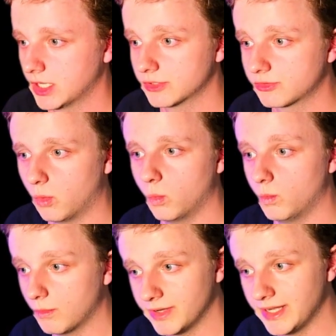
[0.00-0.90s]
So
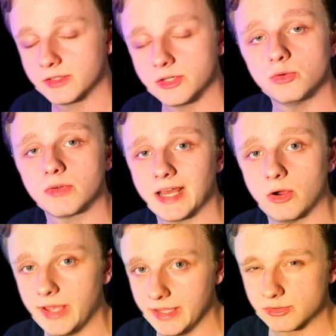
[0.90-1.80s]
what we need to do right
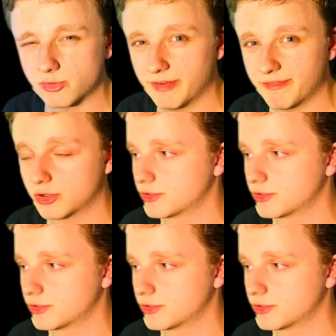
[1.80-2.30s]
now is create a virtual